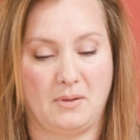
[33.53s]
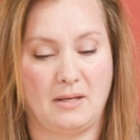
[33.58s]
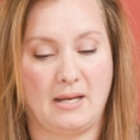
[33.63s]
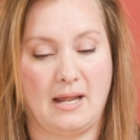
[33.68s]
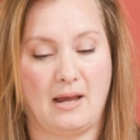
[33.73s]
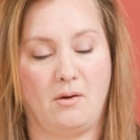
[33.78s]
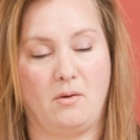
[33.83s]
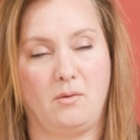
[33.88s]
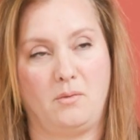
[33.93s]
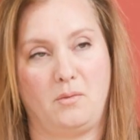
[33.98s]

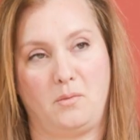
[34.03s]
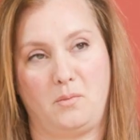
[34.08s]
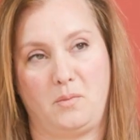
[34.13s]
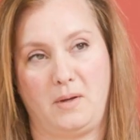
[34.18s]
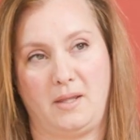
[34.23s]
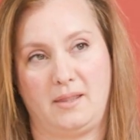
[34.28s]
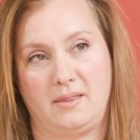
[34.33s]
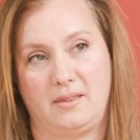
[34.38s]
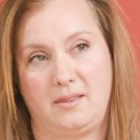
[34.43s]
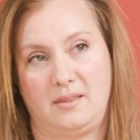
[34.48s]
Now
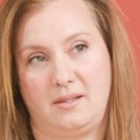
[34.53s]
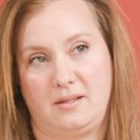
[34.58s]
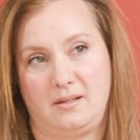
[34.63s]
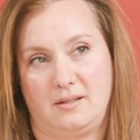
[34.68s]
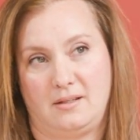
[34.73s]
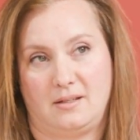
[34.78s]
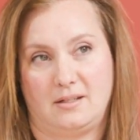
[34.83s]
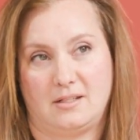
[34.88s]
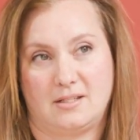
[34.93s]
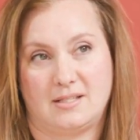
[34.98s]
with
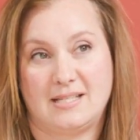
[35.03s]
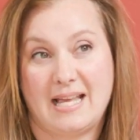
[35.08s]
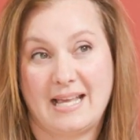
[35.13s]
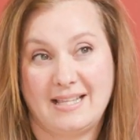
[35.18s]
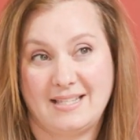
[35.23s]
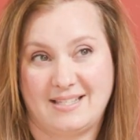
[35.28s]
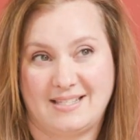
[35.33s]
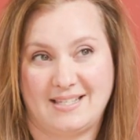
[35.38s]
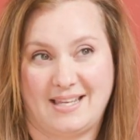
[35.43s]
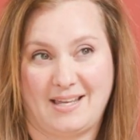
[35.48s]

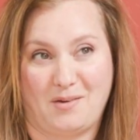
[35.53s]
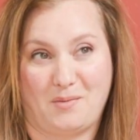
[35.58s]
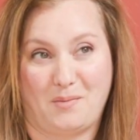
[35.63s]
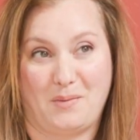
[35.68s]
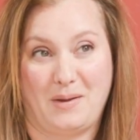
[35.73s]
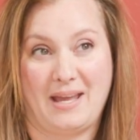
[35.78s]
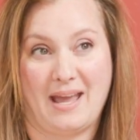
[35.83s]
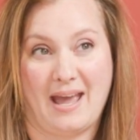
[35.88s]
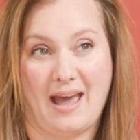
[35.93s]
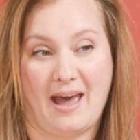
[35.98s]
Scentsy,
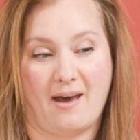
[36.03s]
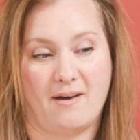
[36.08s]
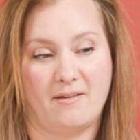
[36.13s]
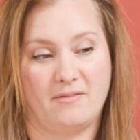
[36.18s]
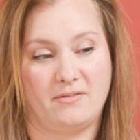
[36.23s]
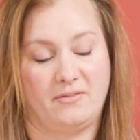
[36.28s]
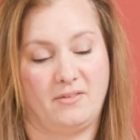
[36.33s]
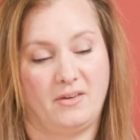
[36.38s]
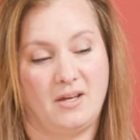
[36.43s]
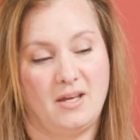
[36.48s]
we
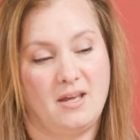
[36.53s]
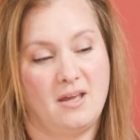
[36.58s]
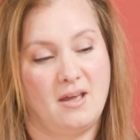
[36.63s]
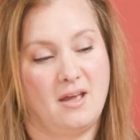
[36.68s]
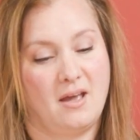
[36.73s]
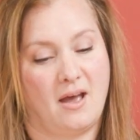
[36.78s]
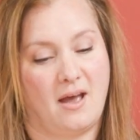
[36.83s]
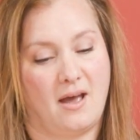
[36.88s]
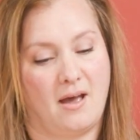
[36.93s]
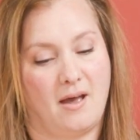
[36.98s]
have
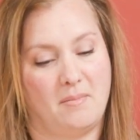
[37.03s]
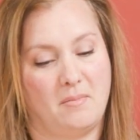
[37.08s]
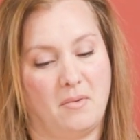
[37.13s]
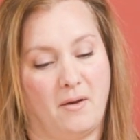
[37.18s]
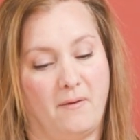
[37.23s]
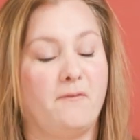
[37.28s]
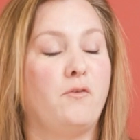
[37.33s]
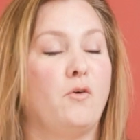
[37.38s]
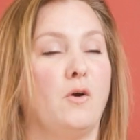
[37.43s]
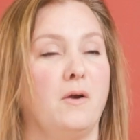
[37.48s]

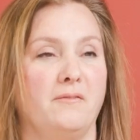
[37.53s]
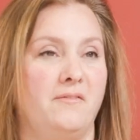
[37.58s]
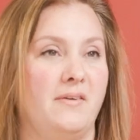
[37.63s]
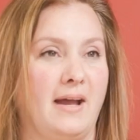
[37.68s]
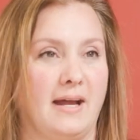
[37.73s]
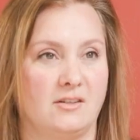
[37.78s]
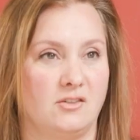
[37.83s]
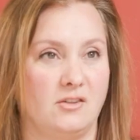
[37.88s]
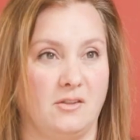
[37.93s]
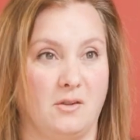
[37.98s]
a form
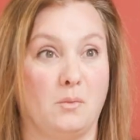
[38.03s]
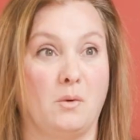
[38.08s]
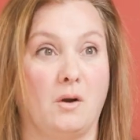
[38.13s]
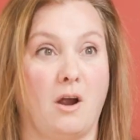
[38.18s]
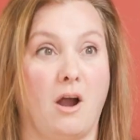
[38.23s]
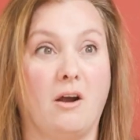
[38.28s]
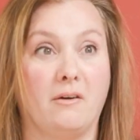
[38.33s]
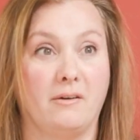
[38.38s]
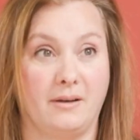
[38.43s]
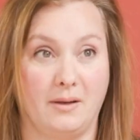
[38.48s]
factor that we're
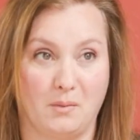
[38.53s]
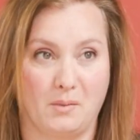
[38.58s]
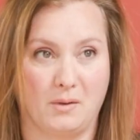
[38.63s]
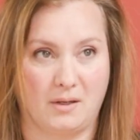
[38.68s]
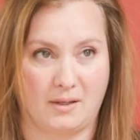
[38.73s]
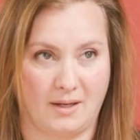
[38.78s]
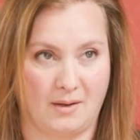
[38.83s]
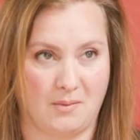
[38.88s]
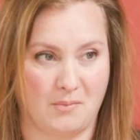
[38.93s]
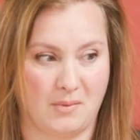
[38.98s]
already
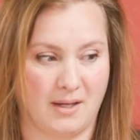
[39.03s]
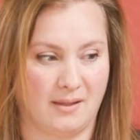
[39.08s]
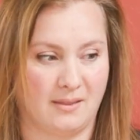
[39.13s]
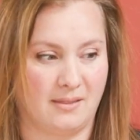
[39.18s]
working with.